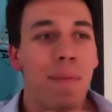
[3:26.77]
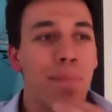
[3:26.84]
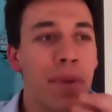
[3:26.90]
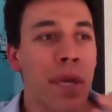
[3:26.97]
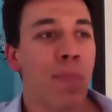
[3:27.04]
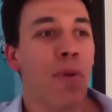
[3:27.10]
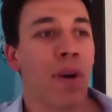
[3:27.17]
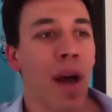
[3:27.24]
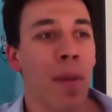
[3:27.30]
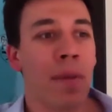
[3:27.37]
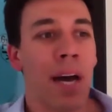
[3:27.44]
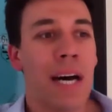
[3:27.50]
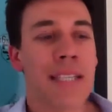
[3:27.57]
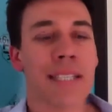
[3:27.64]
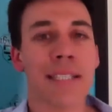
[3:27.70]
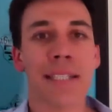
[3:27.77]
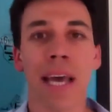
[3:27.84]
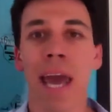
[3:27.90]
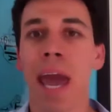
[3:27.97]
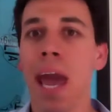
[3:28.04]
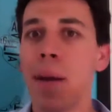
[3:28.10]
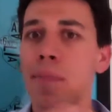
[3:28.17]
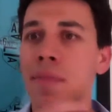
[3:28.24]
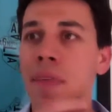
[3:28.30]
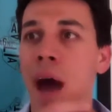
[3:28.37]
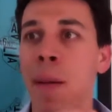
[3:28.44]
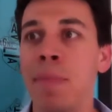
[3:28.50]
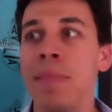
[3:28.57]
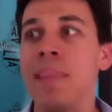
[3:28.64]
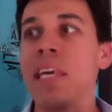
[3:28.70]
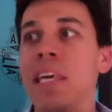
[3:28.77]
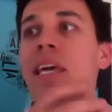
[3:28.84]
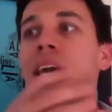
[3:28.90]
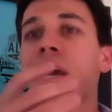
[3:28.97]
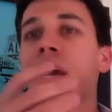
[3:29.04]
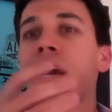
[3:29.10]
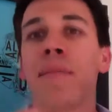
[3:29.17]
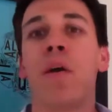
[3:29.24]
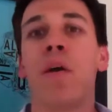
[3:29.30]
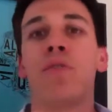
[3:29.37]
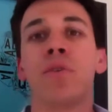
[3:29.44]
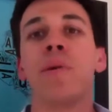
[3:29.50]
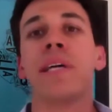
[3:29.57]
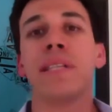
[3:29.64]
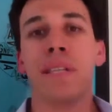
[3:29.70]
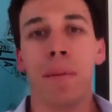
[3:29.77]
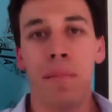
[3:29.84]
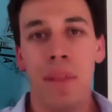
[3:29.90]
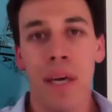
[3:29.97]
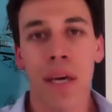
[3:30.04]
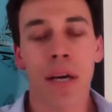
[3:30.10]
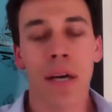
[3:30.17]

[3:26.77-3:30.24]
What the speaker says: People come to us and say, hey, I'm thinking about doing something,